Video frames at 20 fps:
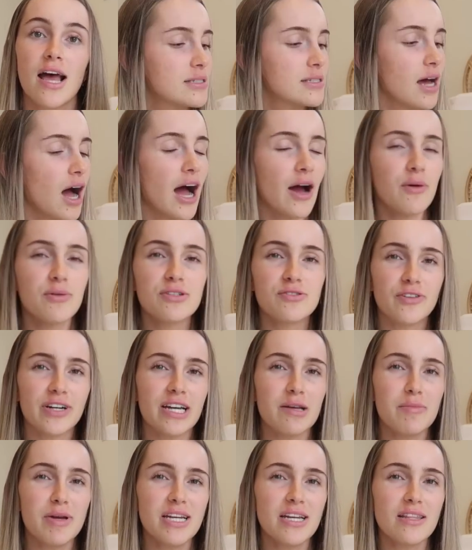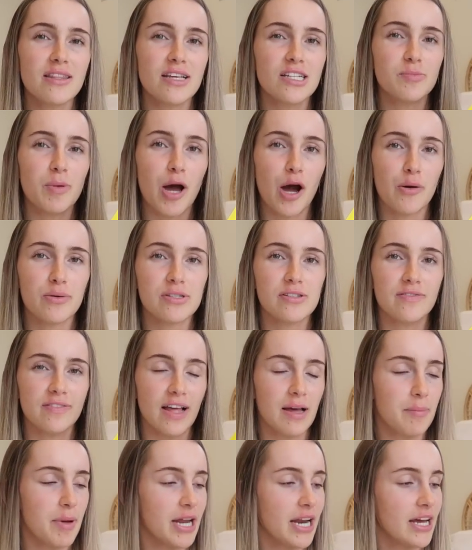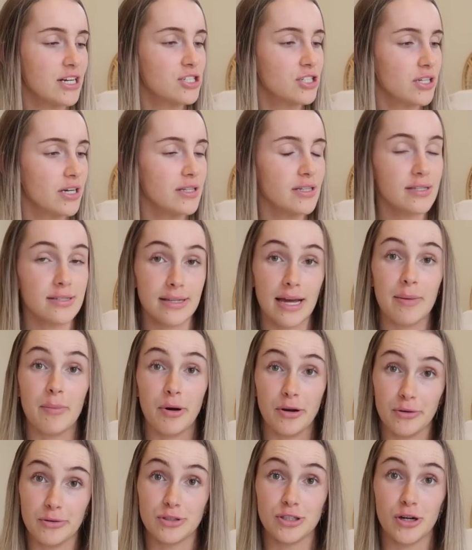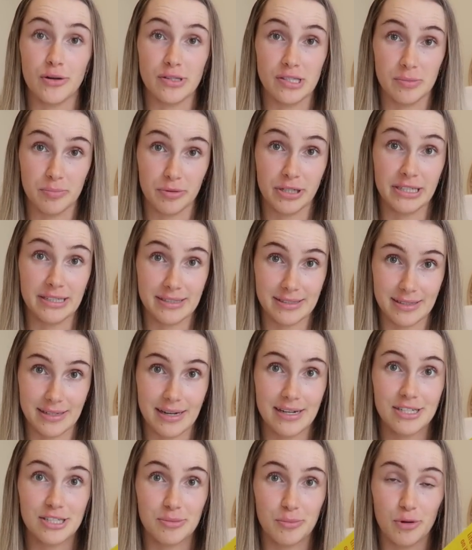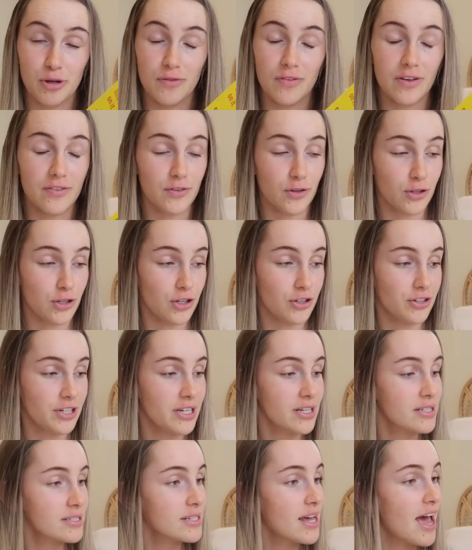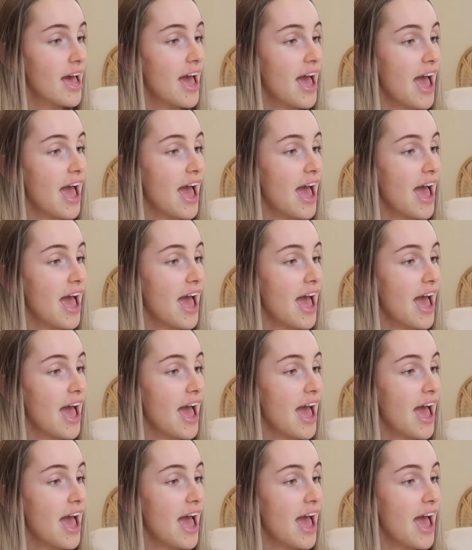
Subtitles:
So I was recommended this by Owen's flatmate, actually the same one who chose the Predestination movie, if you're curious.